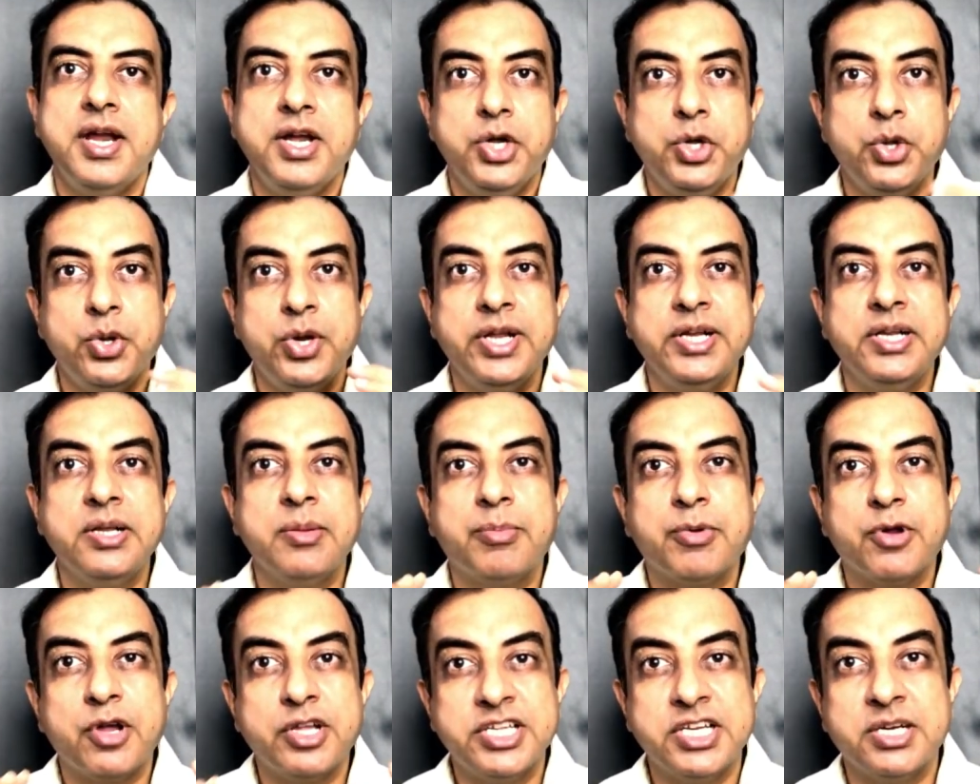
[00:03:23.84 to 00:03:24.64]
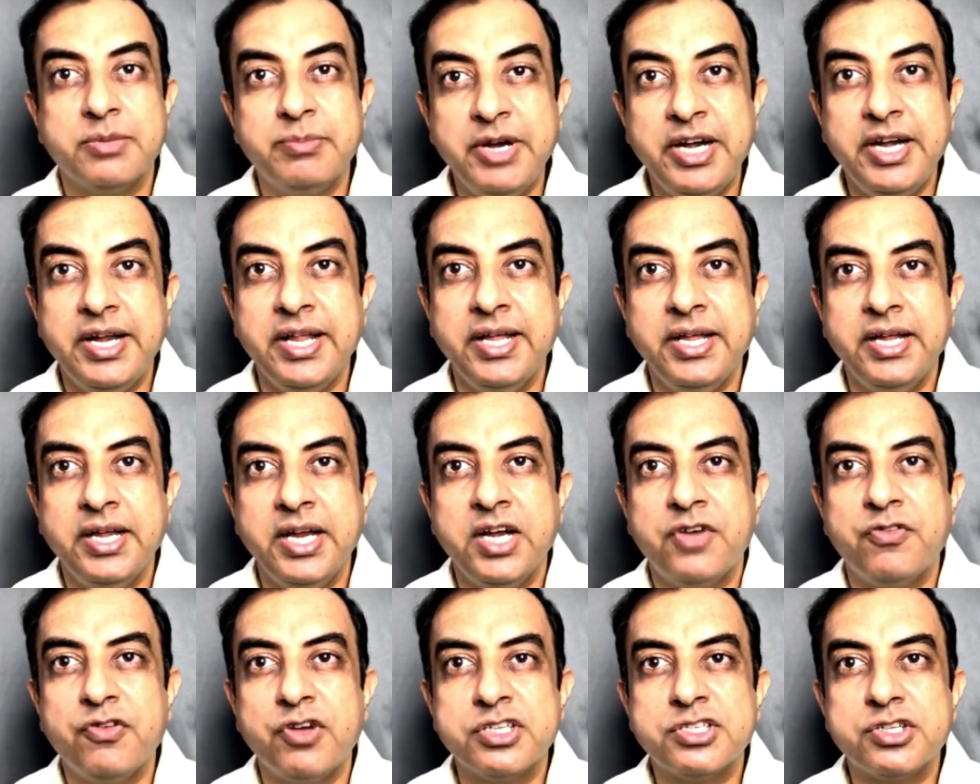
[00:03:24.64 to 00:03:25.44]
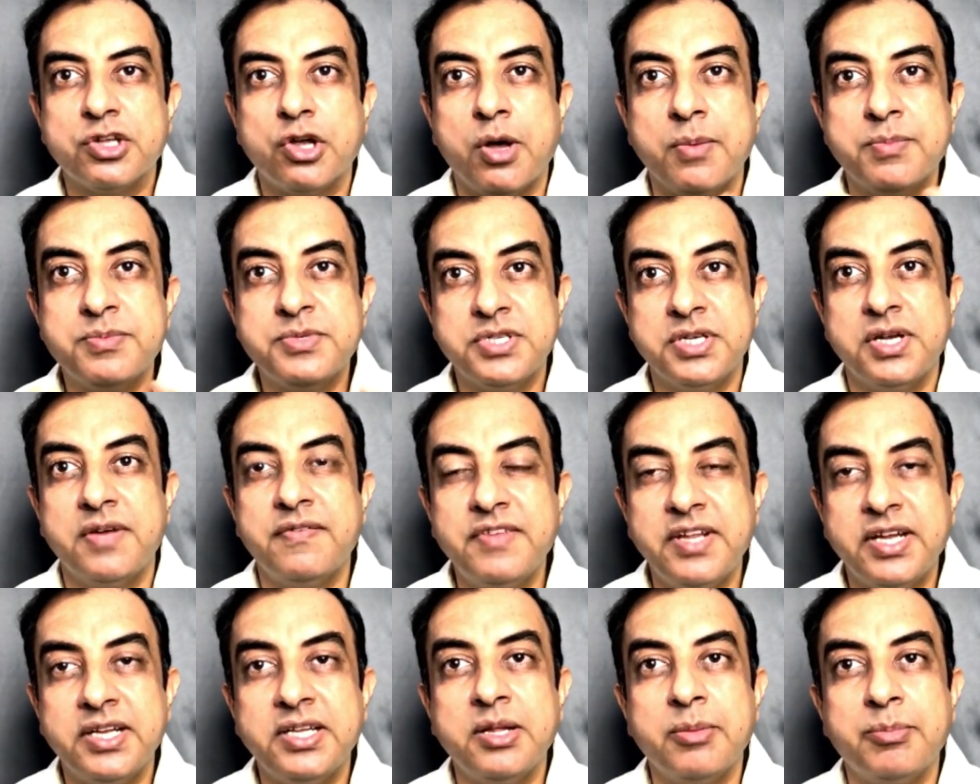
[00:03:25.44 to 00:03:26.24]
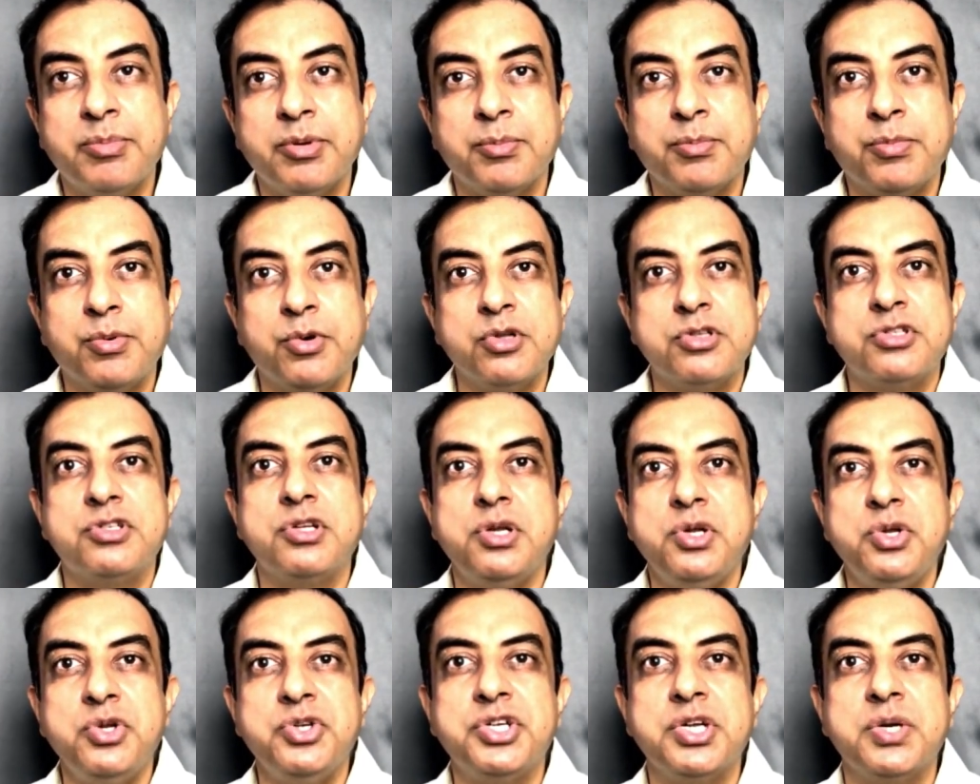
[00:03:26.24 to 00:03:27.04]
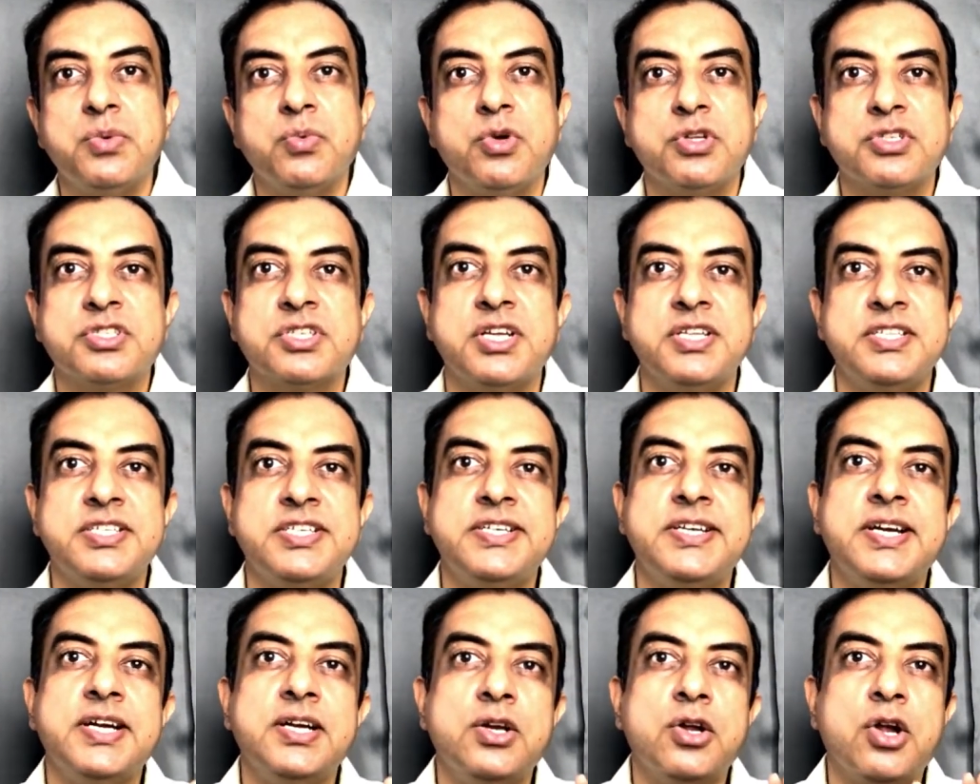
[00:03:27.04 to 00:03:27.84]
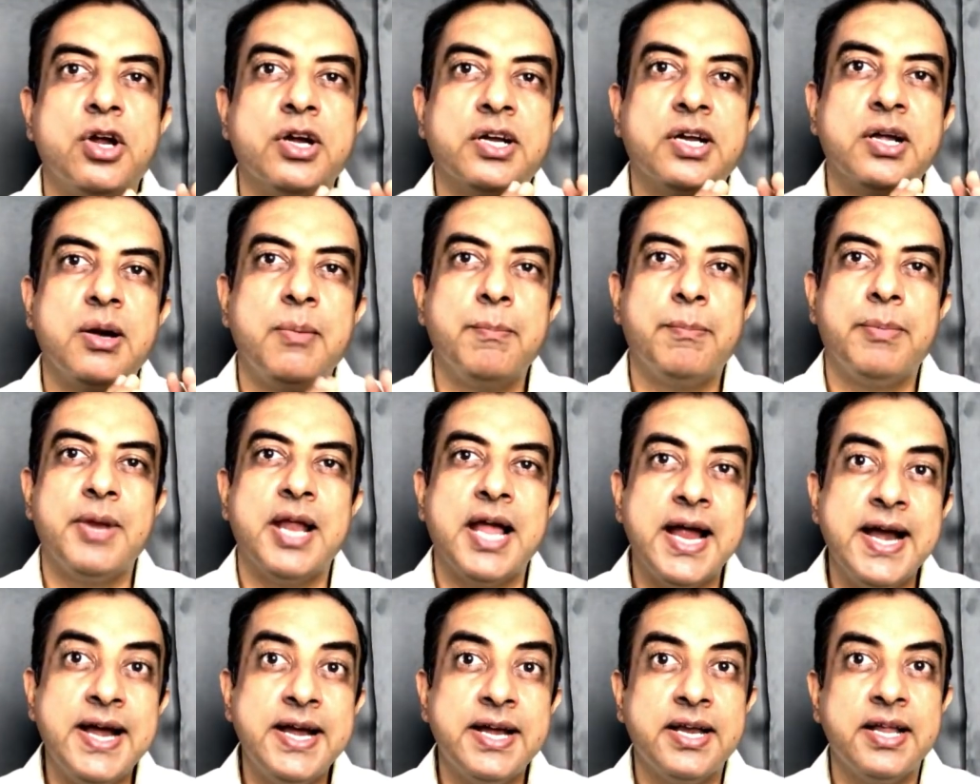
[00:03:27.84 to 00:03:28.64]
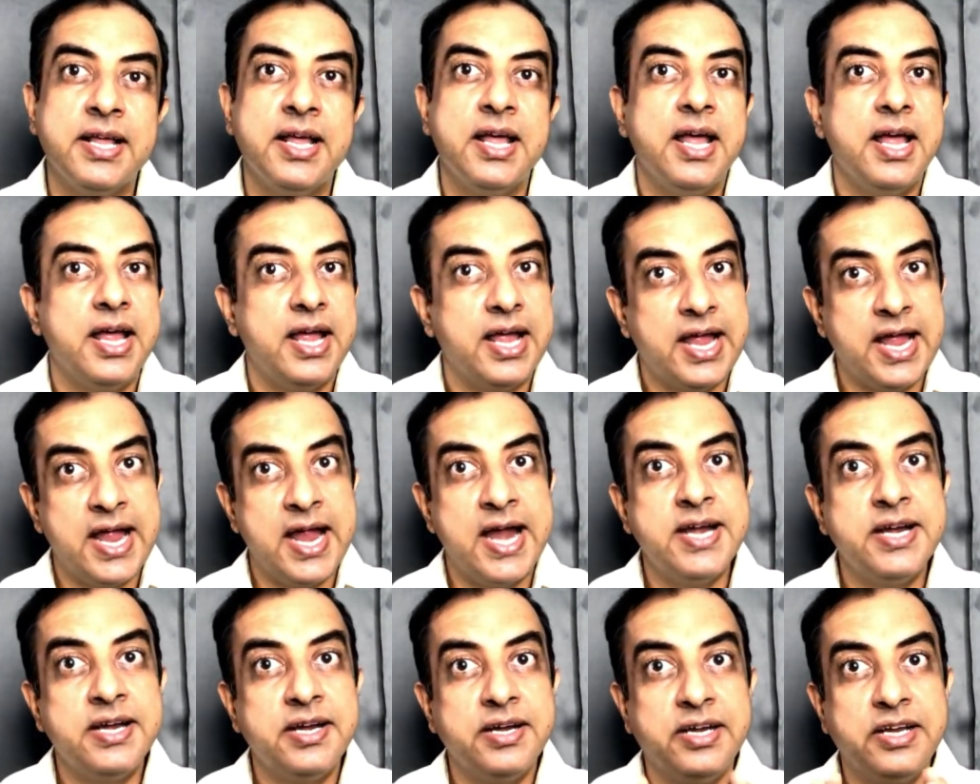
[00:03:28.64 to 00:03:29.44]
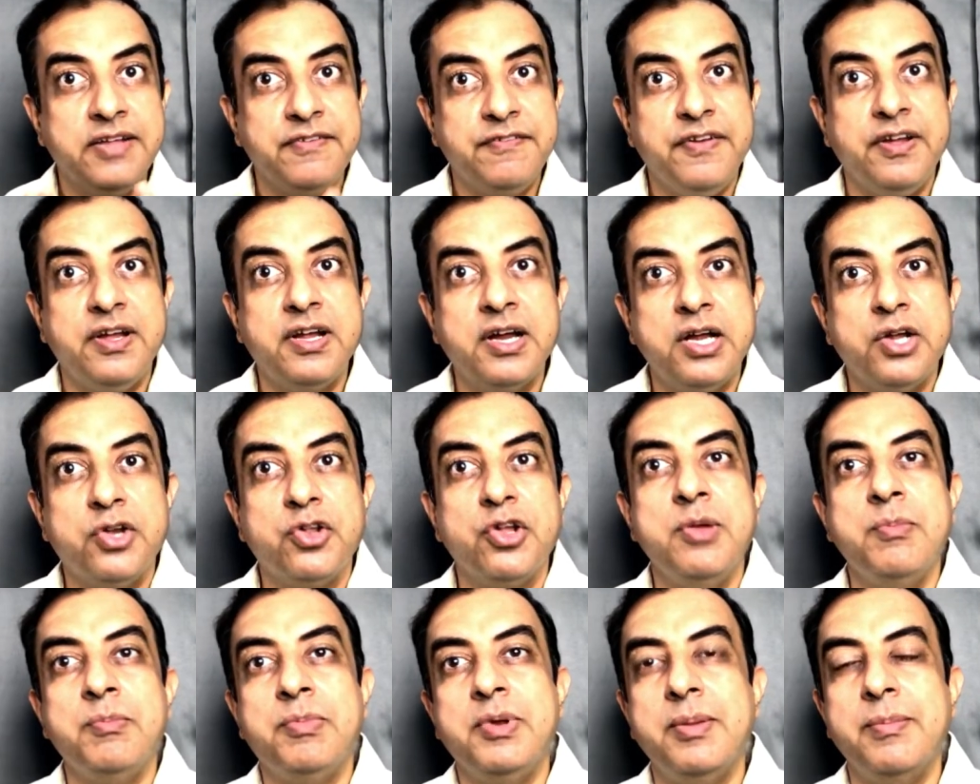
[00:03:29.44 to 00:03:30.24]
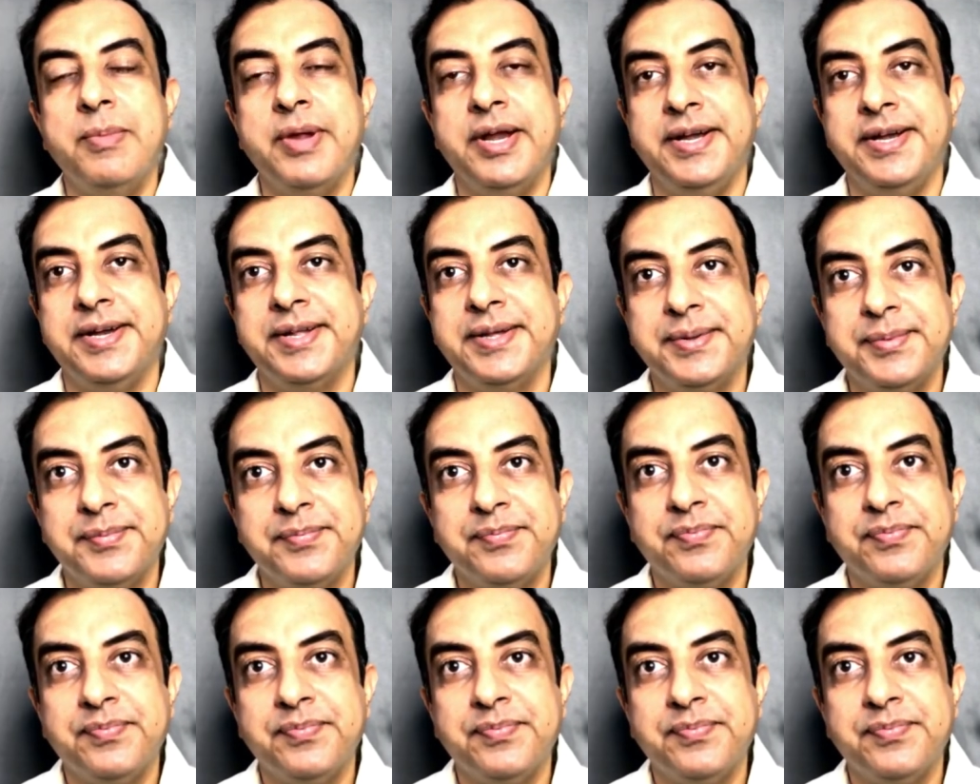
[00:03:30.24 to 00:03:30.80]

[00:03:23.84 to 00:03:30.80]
During the project meeting, it was observed that the proposed solution was considered not compliant and difficult to implement.